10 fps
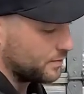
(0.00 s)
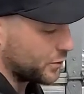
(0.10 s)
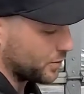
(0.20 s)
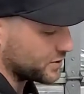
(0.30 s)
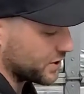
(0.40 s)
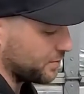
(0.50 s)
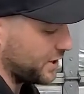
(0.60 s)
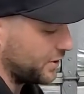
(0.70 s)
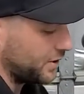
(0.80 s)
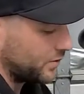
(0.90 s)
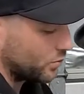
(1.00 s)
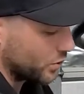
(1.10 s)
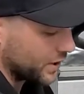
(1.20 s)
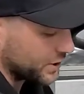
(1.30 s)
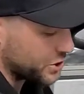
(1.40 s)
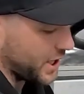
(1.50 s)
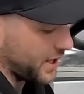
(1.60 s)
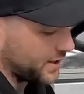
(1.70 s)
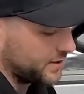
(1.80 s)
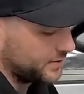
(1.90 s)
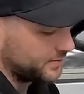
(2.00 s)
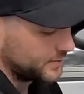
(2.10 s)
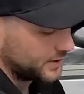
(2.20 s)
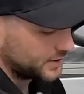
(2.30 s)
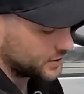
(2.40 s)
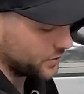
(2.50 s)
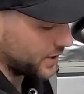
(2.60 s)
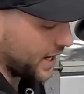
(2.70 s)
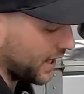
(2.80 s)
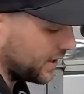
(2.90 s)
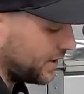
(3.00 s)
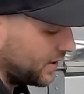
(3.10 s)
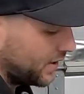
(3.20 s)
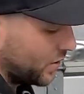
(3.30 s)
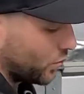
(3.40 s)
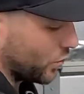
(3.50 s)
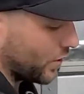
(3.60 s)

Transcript: Purpose of the meter, we're going to check. So again, we're